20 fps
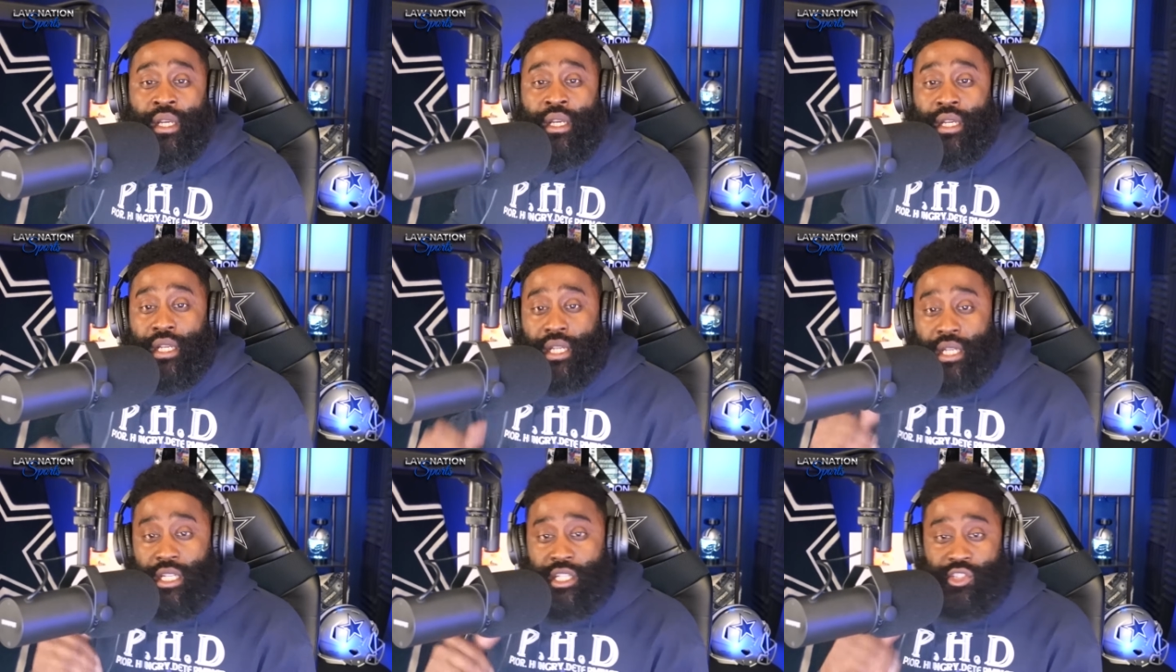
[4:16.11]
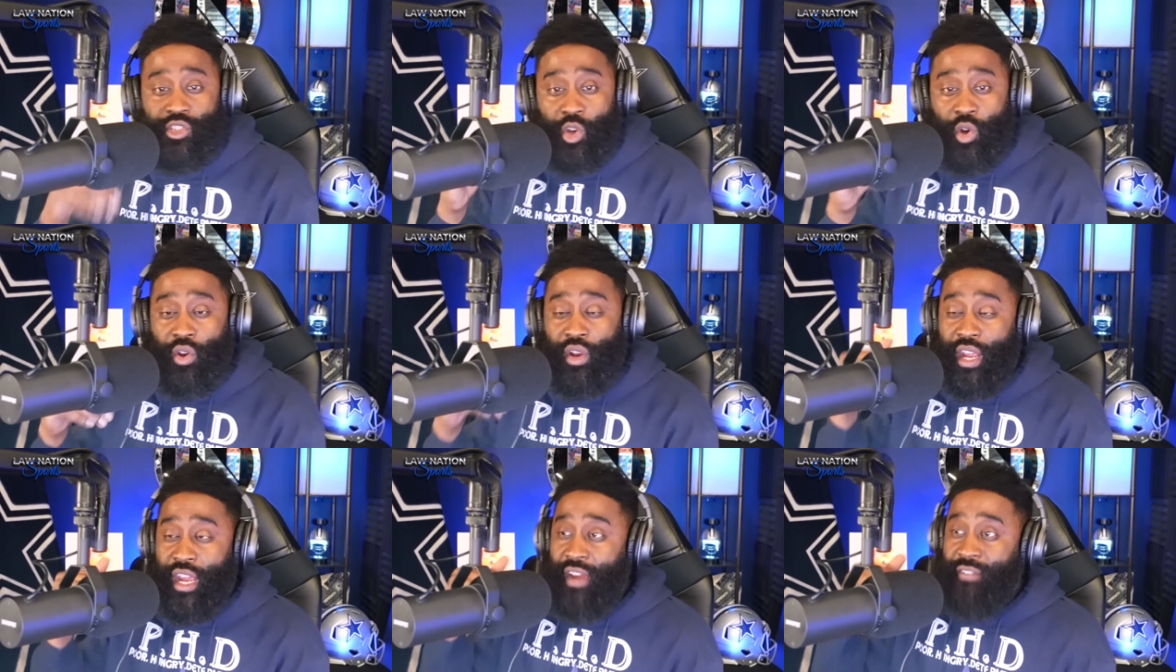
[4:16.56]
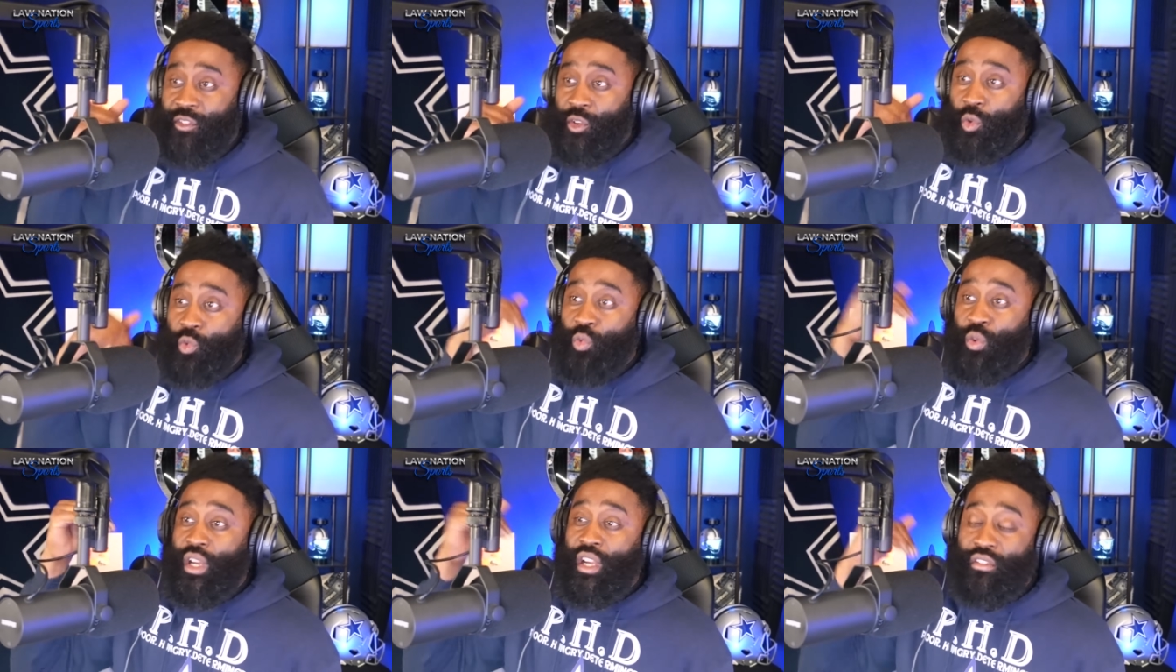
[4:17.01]
He's going to have to
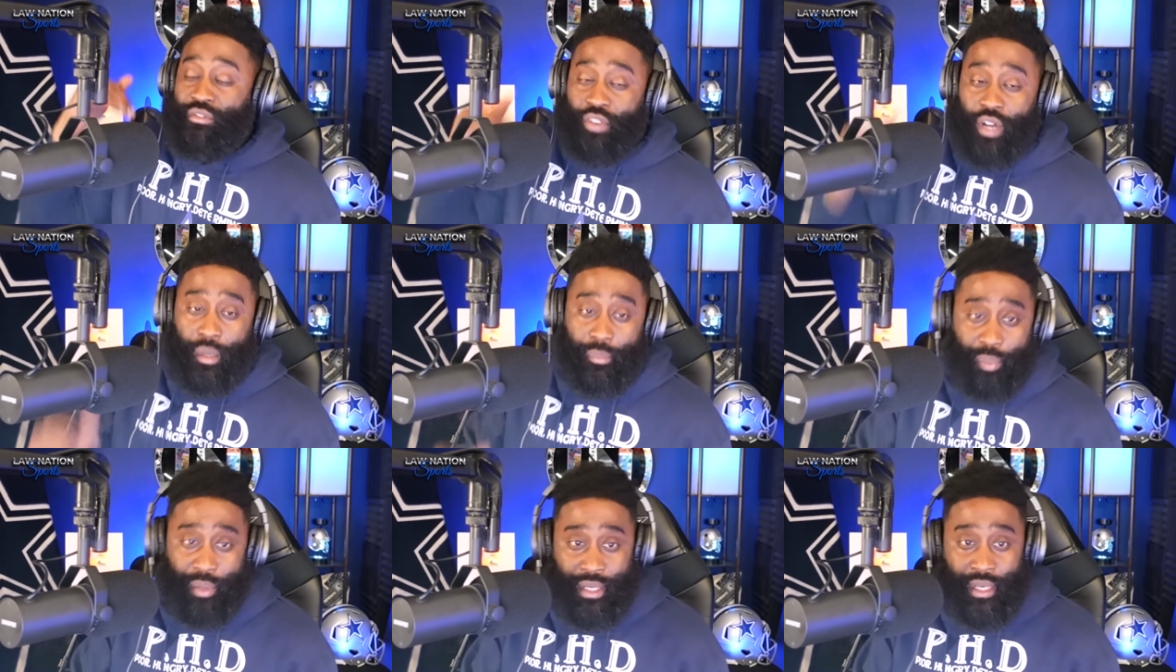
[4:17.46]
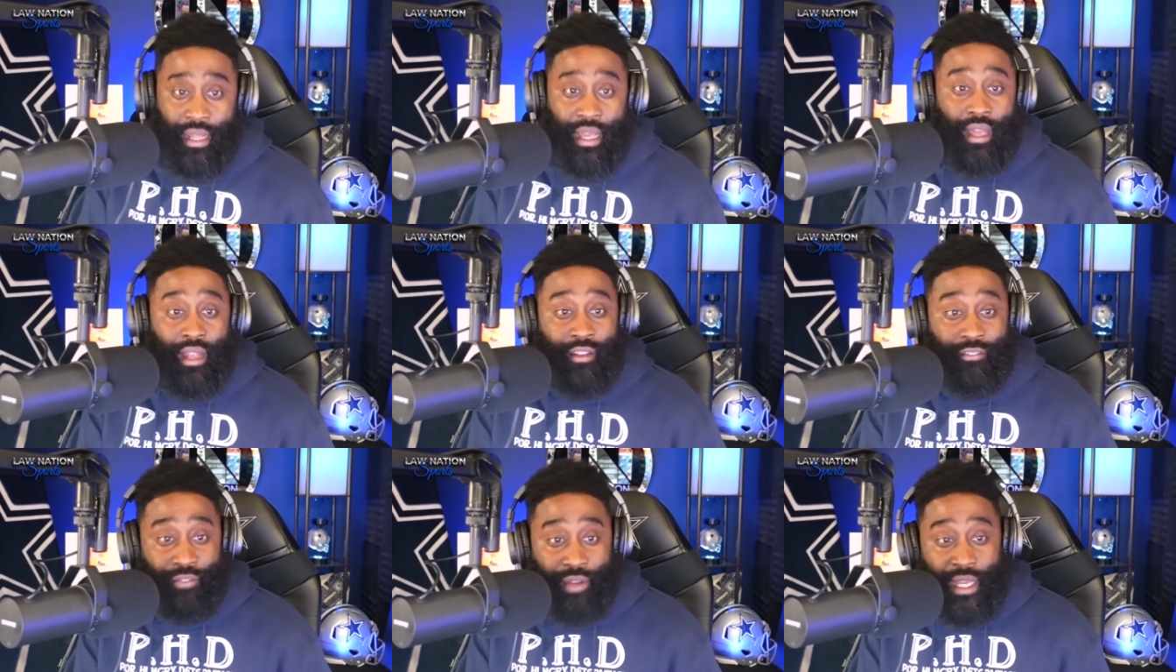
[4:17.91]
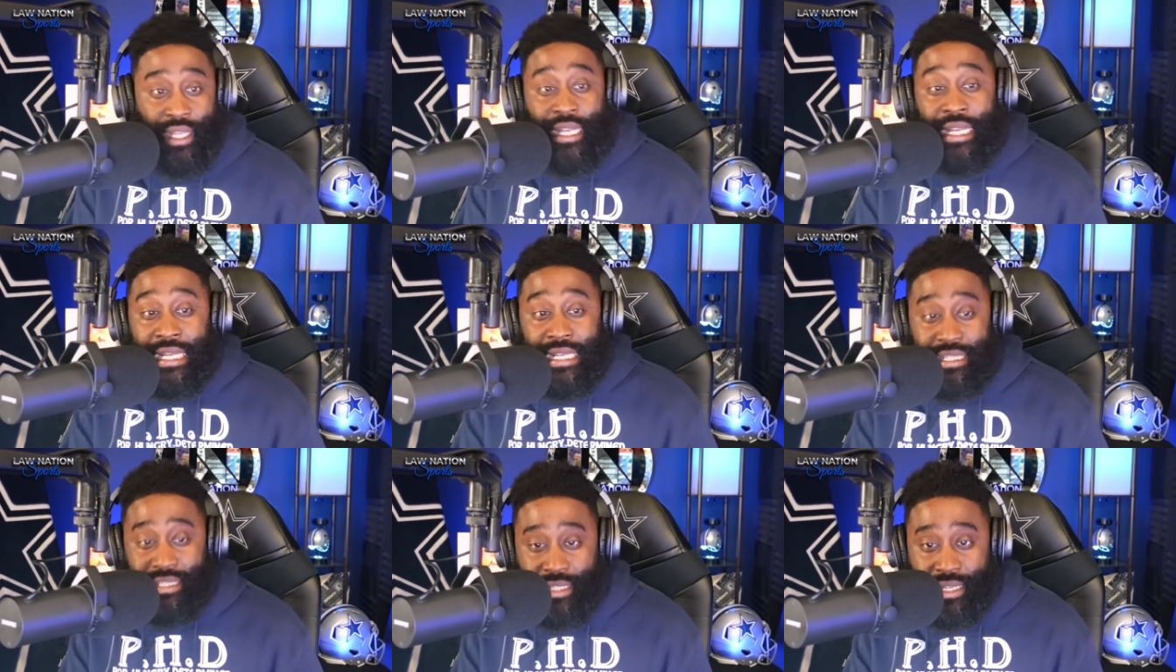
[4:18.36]
rev up and elevate
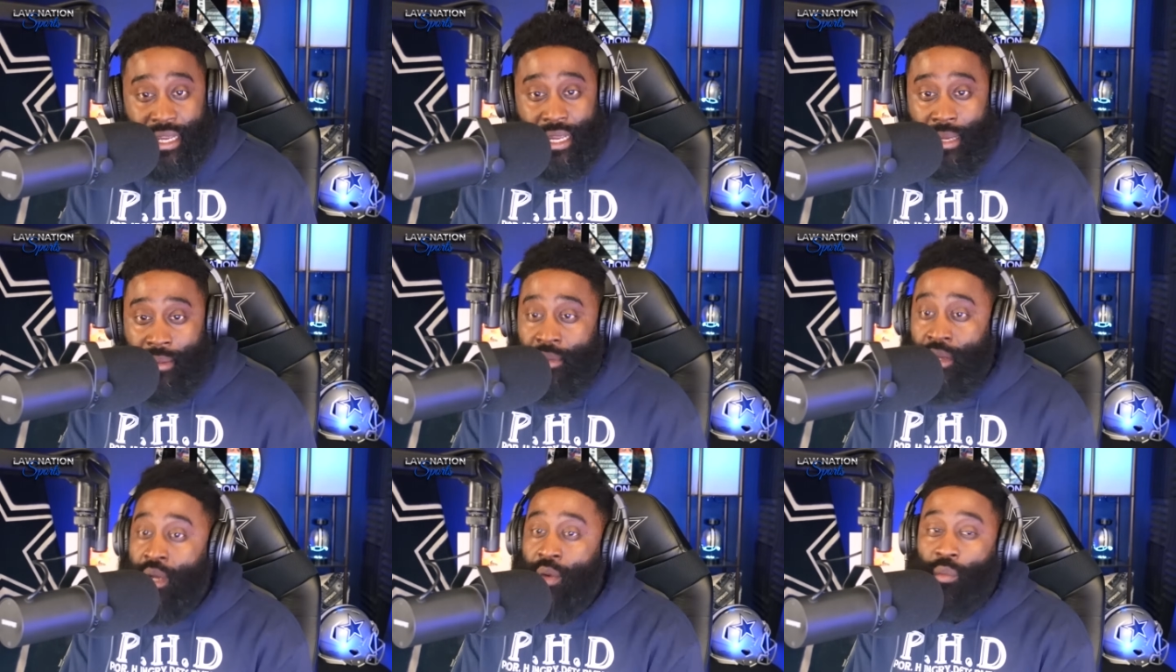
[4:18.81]
his game.